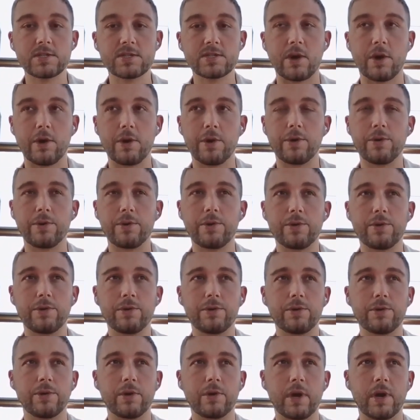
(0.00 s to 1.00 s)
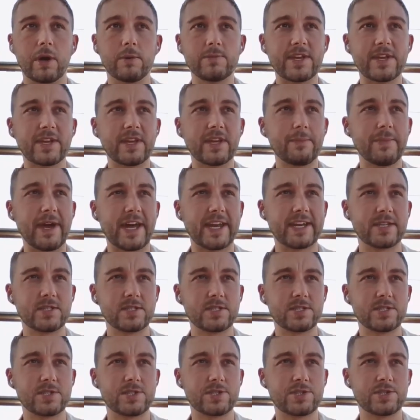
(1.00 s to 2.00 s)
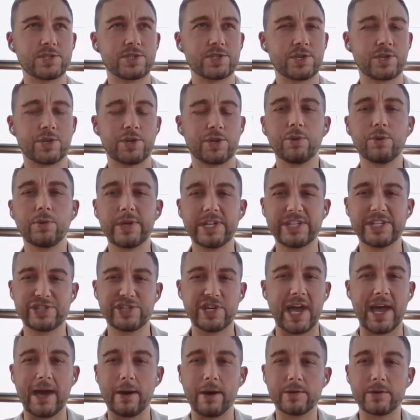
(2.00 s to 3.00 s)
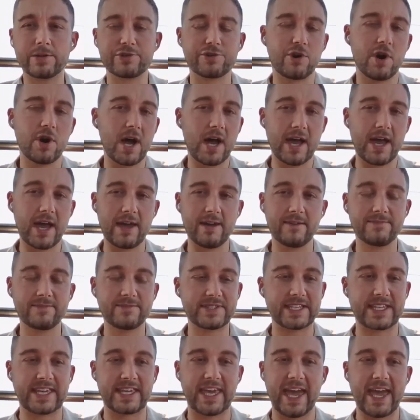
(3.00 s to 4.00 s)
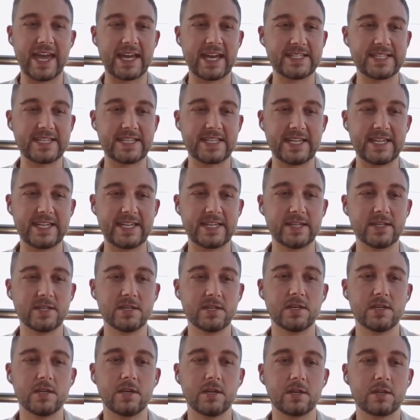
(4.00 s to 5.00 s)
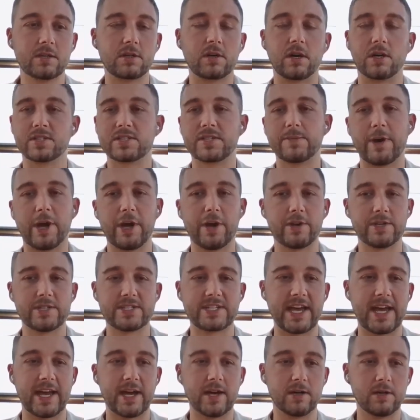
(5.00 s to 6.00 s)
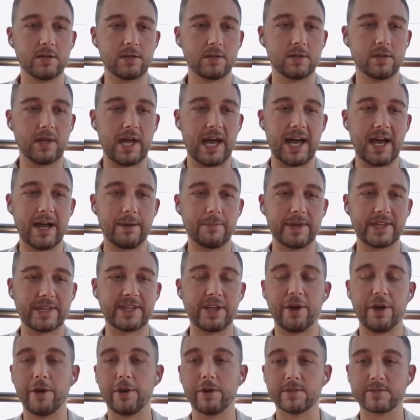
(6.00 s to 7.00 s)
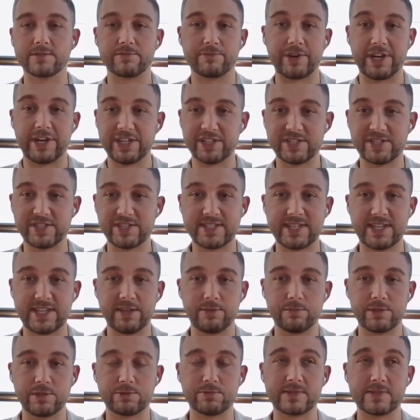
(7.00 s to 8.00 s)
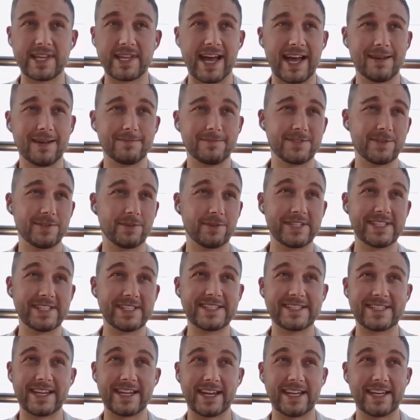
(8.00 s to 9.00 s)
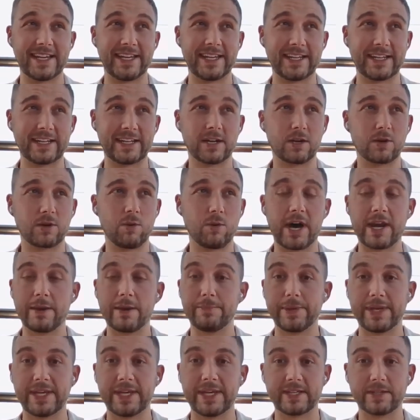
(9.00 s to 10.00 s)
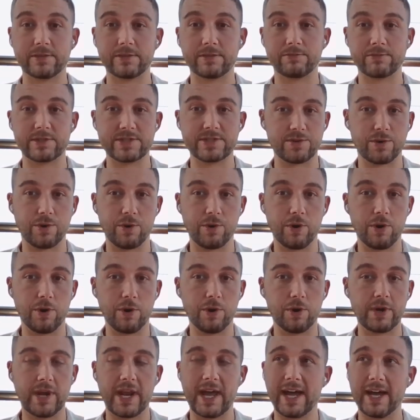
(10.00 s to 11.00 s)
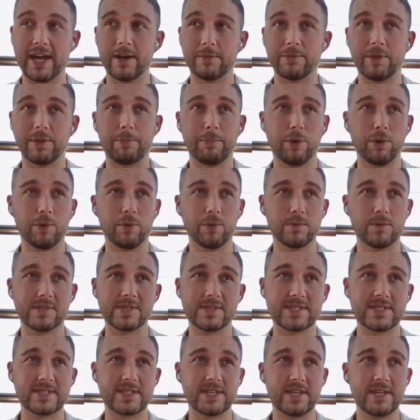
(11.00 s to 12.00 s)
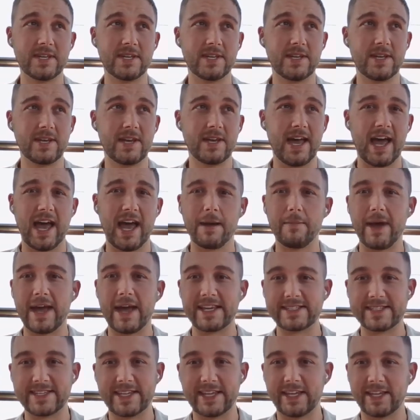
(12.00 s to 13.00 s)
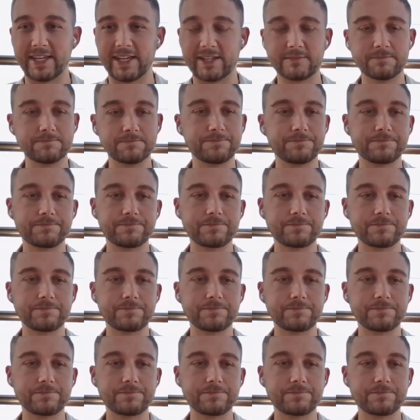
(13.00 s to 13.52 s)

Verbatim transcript: So it was only about a two-ish hour drive to Kandy. Got to my hotel um, at the Earl's Regency, which was absolutely stunning. Quite a big resort. Uh, the pool was amazing.